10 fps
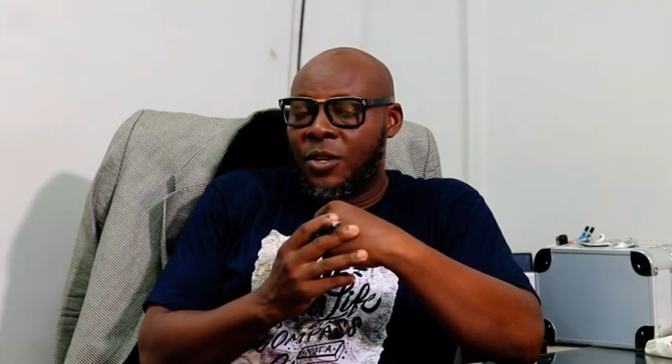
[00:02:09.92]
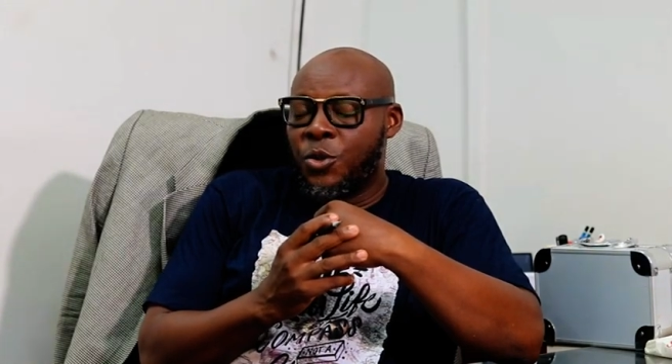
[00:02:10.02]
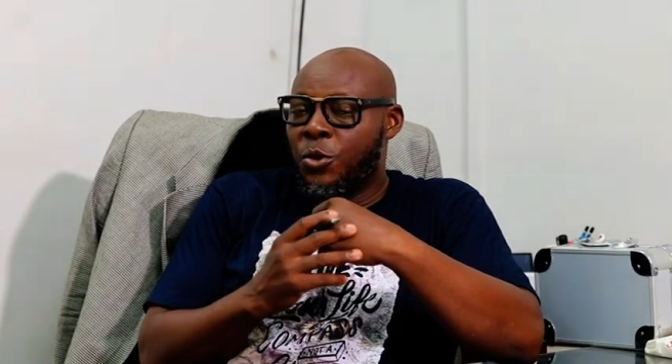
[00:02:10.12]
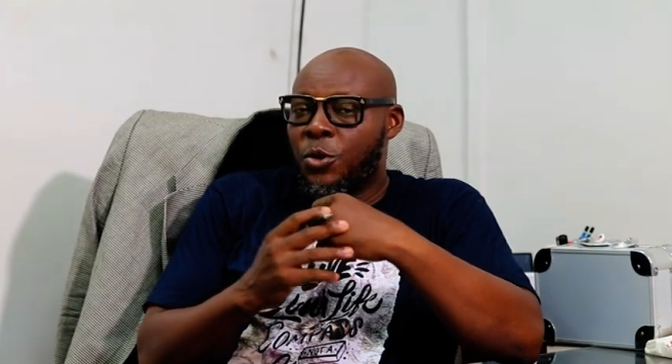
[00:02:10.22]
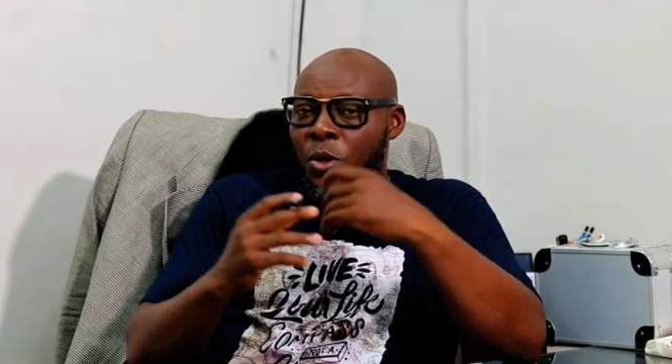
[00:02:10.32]

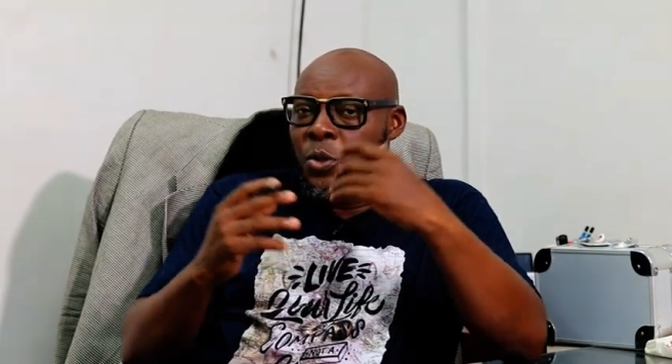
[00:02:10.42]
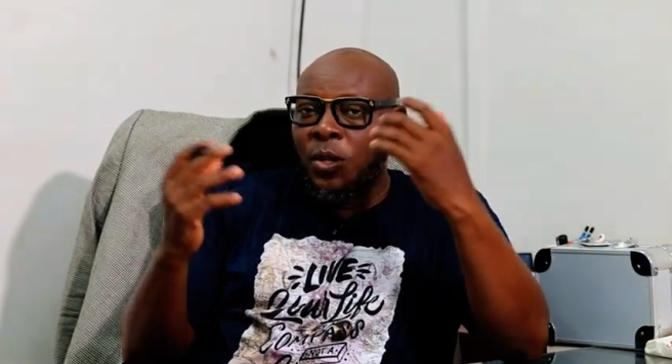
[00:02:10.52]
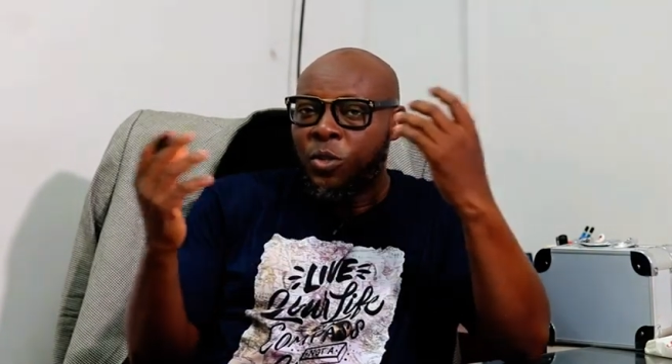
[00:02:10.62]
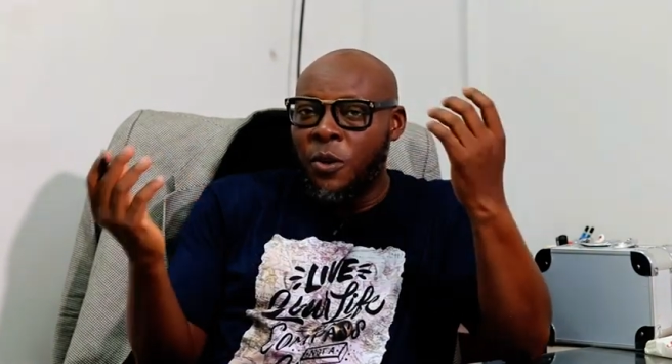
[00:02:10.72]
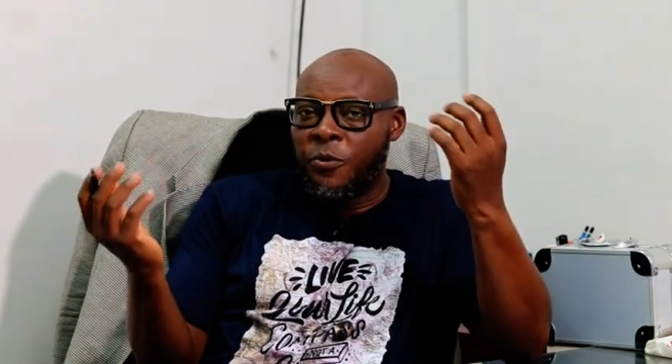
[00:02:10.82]
You would go to
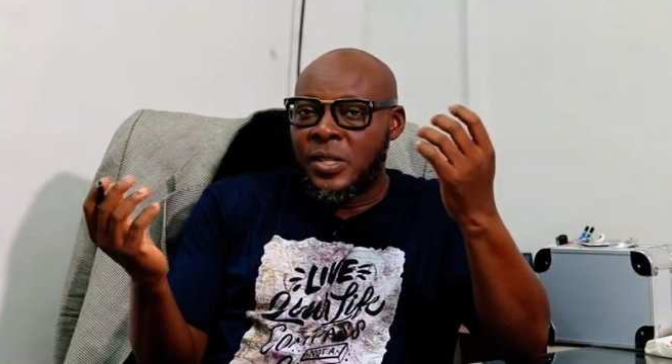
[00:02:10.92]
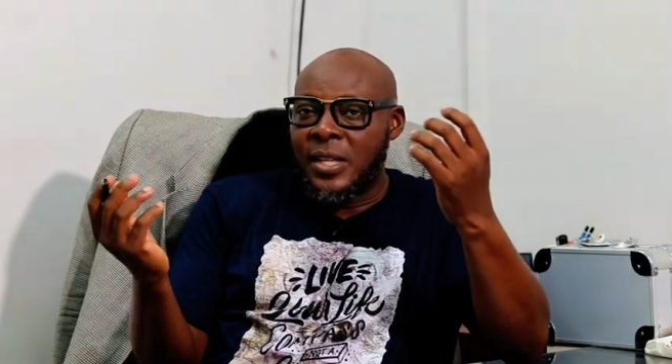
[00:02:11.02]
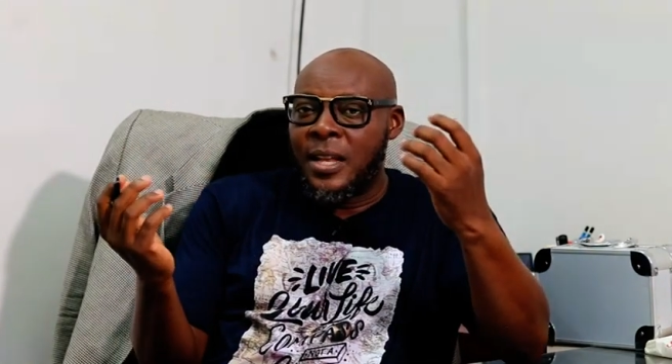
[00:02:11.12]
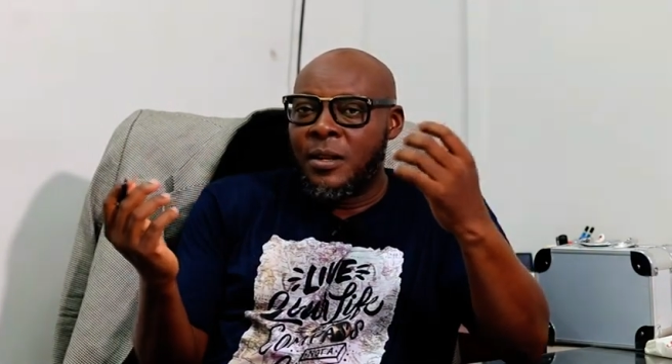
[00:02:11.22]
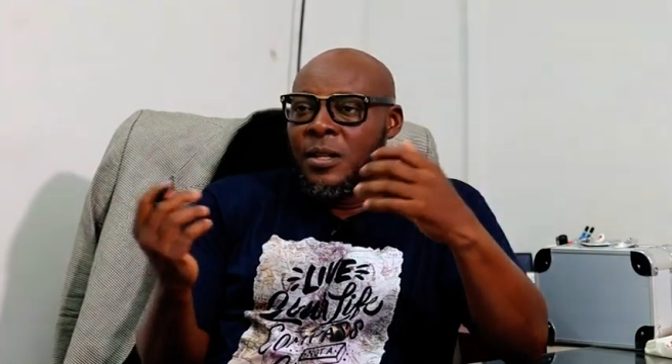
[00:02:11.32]
his office
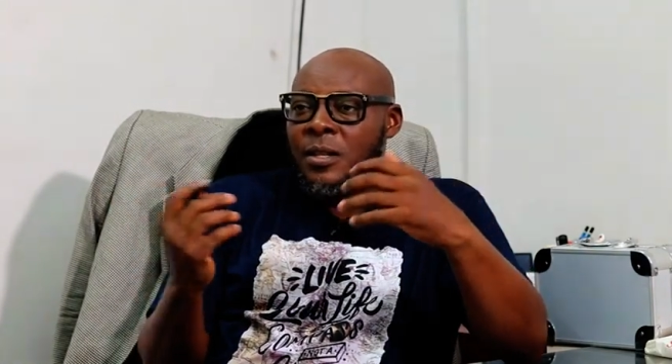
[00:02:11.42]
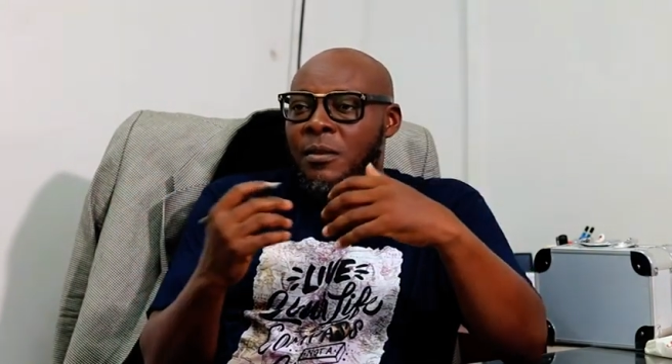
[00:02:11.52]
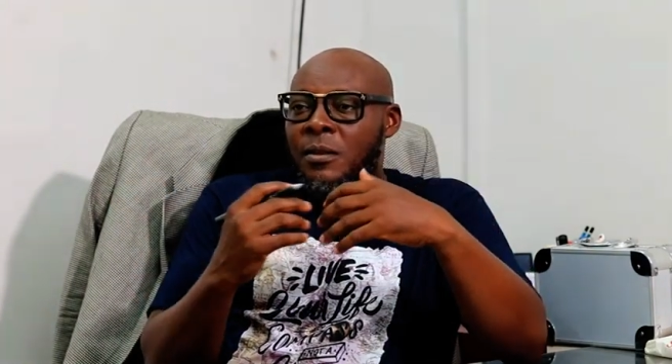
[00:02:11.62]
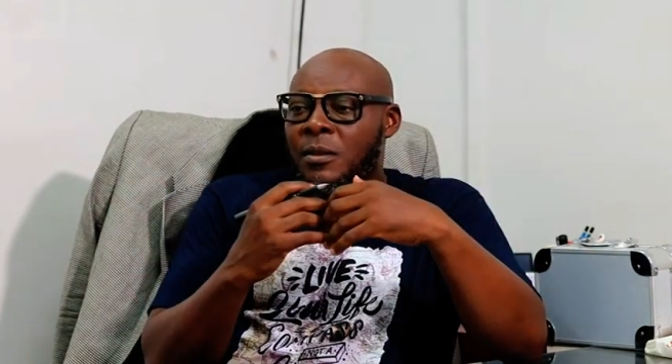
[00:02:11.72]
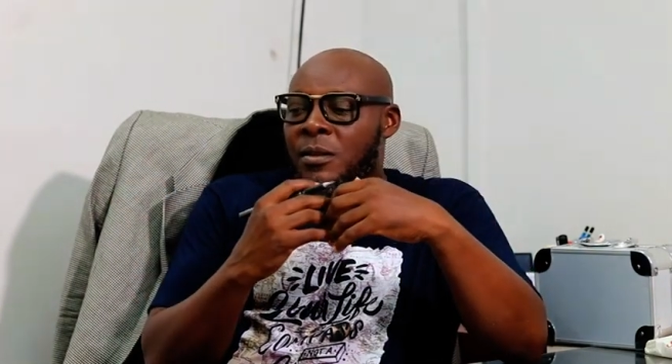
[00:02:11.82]
and
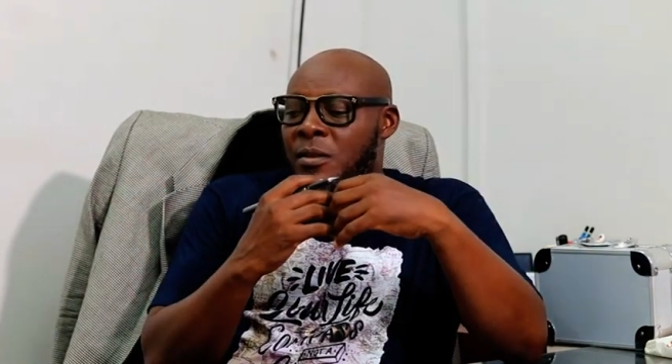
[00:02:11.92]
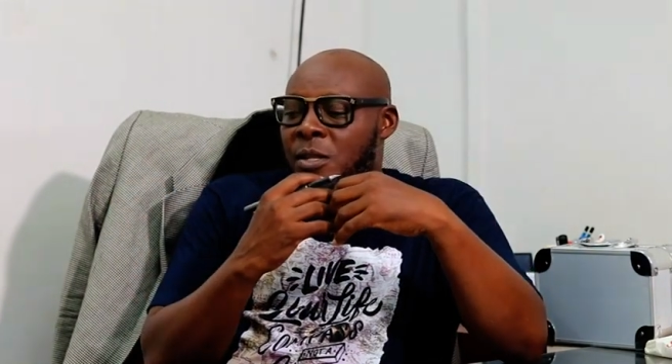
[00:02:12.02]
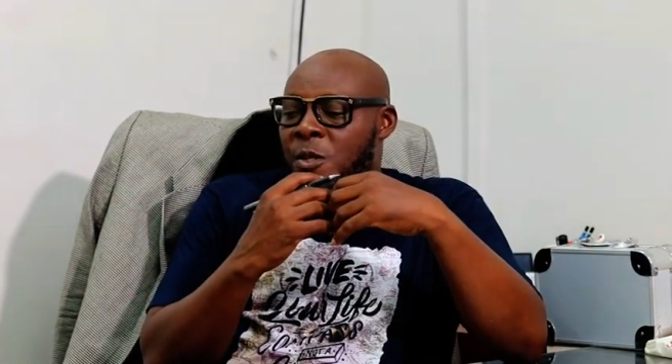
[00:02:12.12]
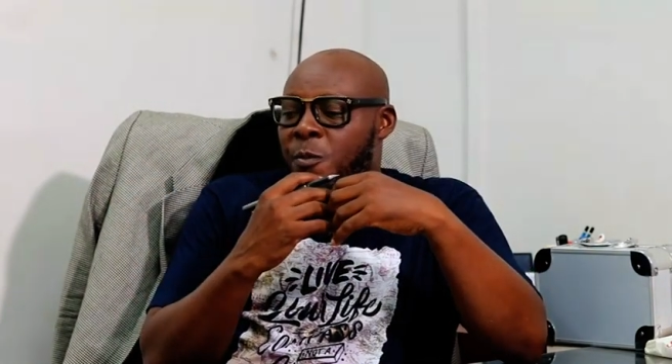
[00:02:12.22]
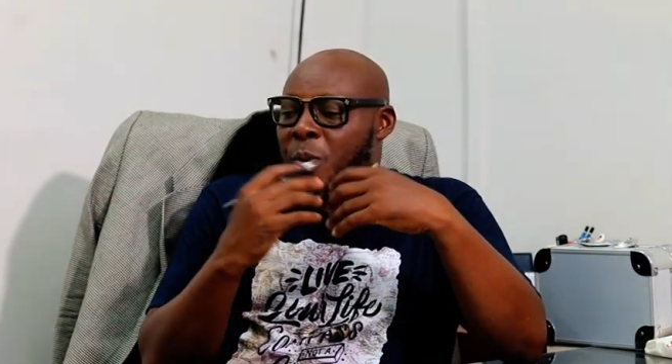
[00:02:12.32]

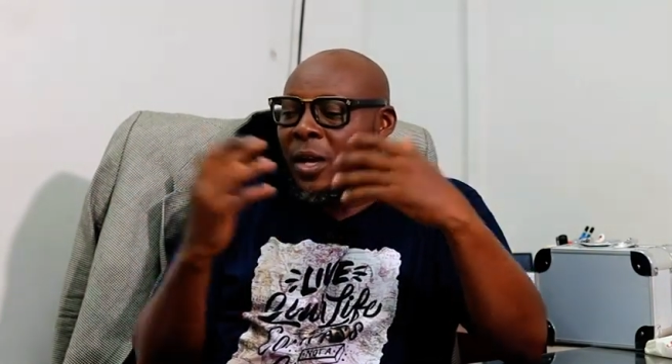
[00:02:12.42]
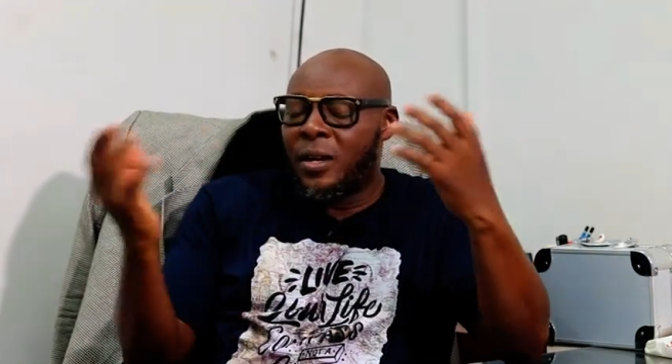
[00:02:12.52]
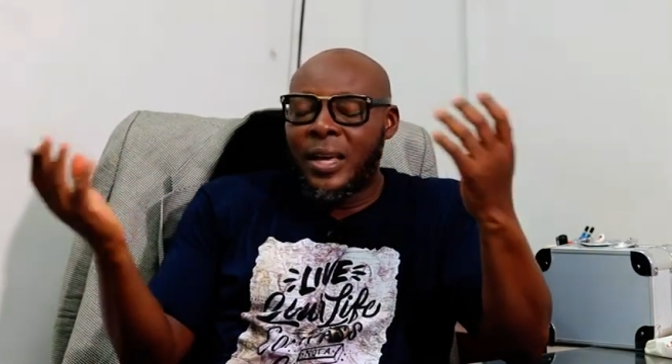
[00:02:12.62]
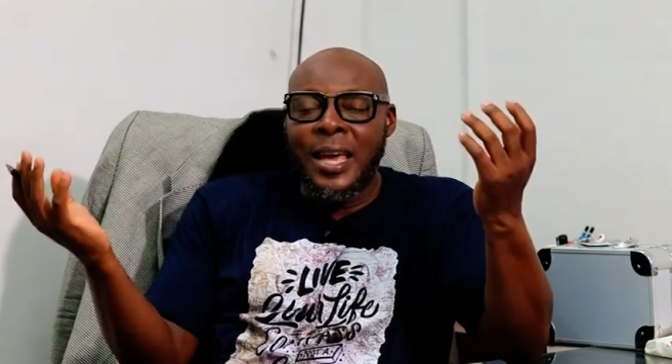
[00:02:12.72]
speak